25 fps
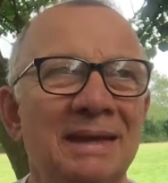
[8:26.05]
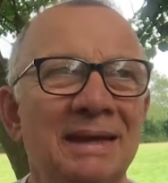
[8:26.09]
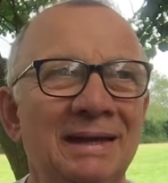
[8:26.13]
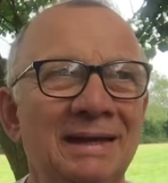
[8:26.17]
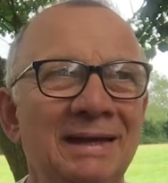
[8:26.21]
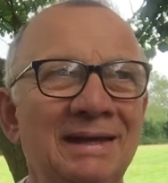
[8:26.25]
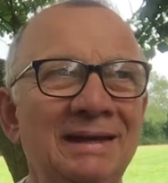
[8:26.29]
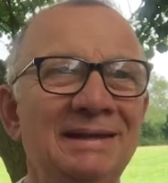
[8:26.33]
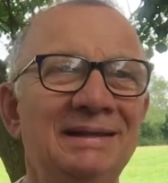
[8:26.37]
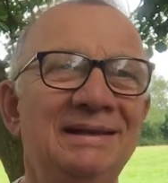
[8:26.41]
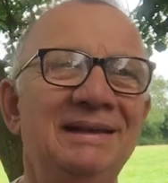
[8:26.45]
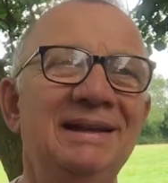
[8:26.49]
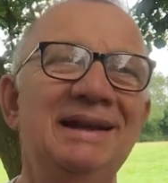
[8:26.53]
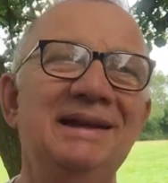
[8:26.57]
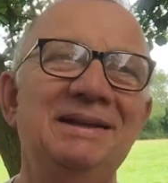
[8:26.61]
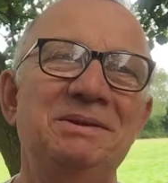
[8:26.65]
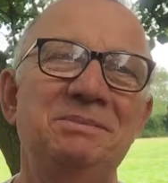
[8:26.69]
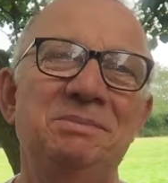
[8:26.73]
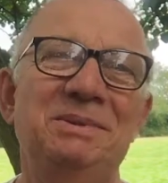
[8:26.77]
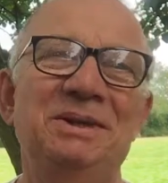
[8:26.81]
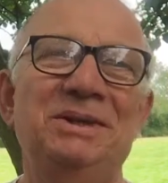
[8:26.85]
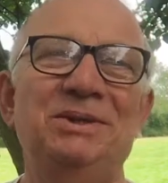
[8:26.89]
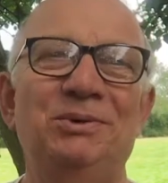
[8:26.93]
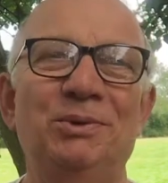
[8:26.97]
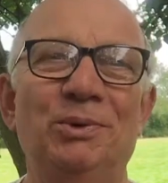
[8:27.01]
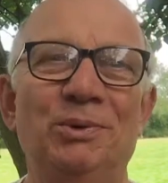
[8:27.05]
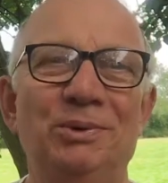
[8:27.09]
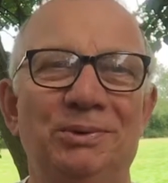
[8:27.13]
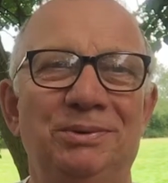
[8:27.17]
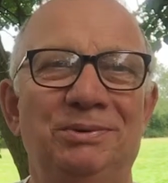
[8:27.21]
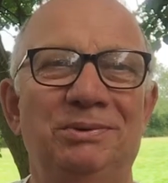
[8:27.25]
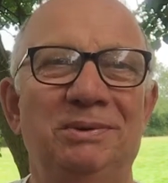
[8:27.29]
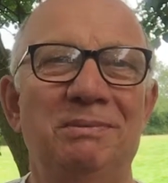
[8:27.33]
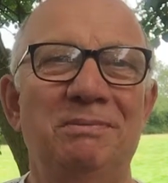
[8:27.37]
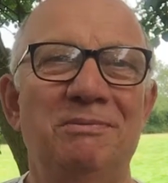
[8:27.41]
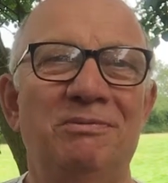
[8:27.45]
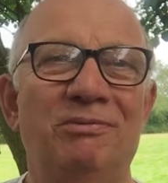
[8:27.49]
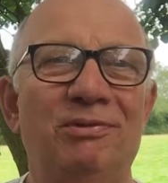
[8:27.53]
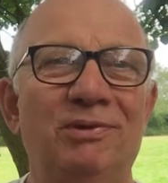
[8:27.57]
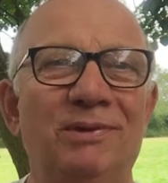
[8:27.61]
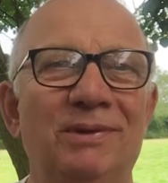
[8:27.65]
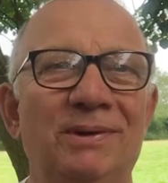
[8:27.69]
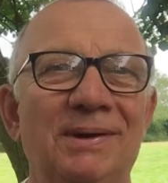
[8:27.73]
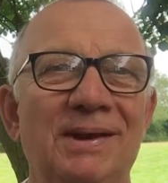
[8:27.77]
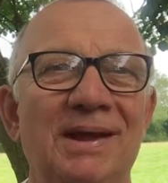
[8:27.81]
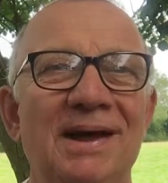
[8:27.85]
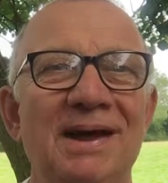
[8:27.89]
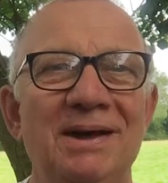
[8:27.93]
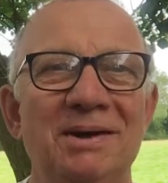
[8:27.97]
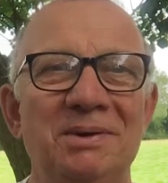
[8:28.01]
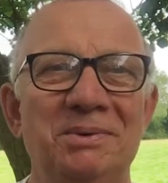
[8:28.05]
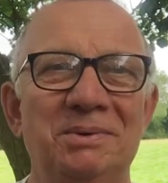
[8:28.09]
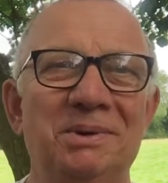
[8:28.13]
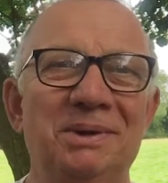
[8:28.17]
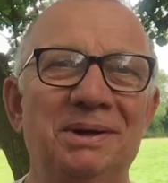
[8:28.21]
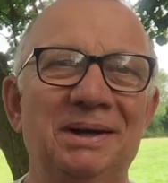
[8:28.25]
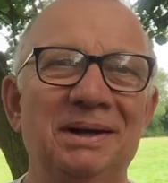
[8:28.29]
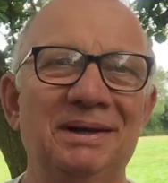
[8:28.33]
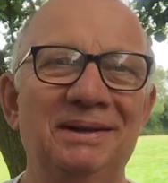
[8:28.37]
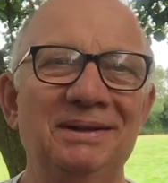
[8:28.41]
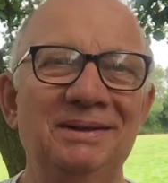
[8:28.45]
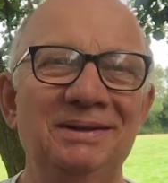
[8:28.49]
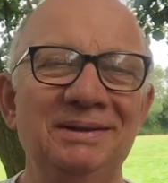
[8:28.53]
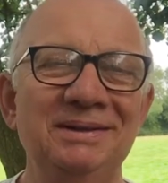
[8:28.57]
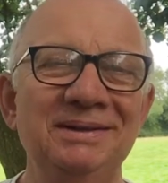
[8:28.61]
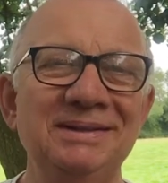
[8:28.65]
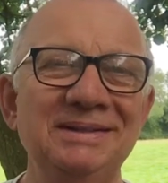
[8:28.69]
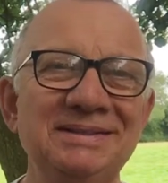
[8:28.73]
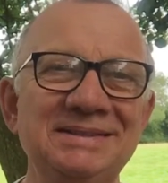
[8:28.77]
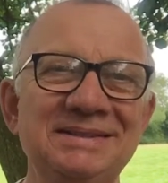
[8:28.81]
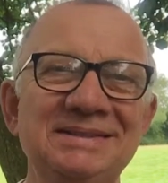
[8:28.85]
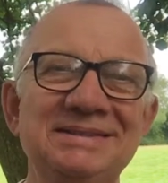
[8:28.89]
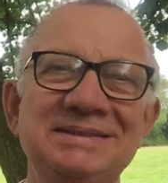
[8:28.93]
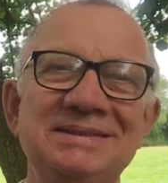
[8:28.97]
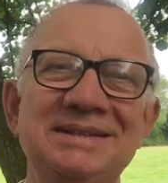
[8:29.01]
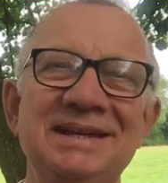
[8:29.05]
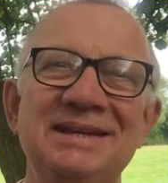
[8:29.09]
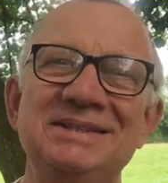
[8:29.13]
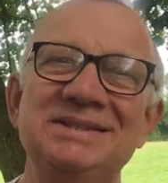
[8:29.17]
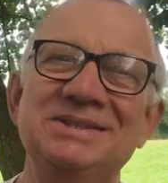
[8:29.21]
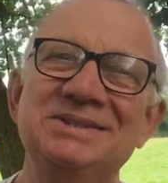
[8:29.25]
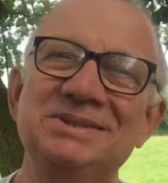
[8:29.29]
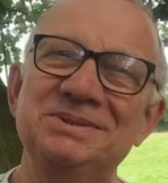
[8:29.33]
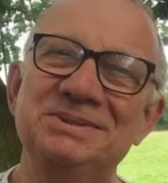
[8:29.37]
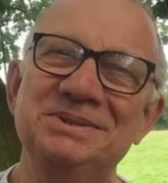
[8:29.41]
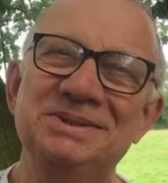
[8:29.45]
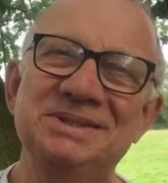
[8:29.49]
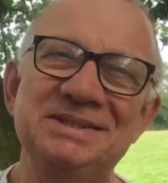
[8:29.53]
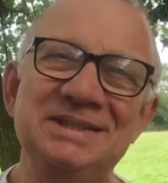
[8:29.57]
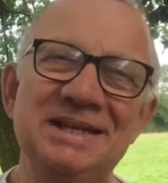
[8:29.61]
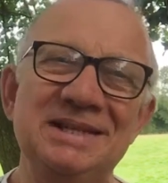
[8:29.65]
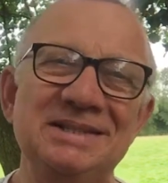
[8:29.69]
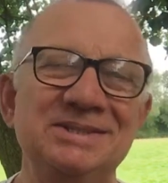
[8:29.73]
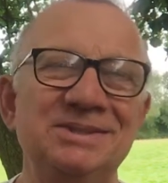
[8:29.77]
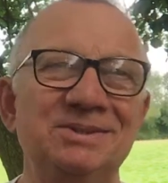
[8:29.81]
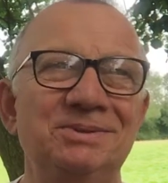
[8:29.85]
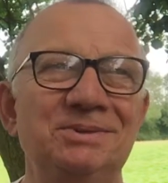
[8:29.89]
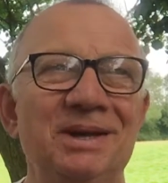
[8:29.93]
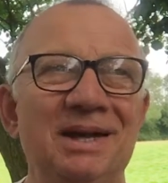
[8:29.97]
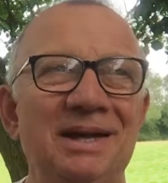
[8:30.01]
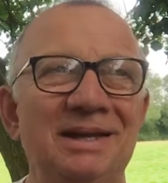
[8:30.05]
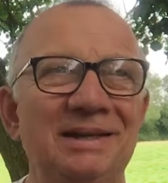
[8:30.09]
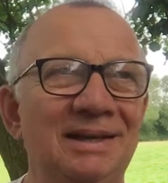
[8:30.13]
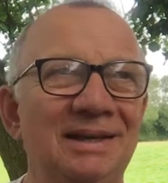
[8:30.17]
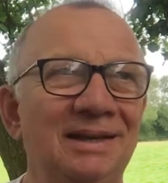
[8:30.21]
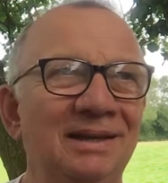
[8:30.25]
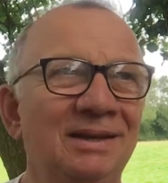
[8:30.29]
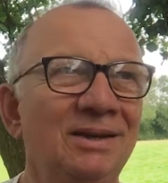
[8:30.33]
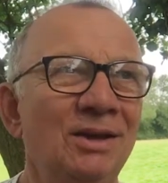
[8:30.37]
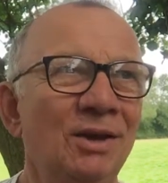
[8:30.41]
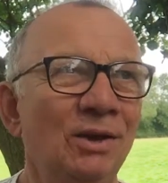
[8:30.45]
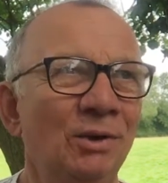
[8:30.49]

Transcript: He let me talk to him for an hour. Now, isn't that success already?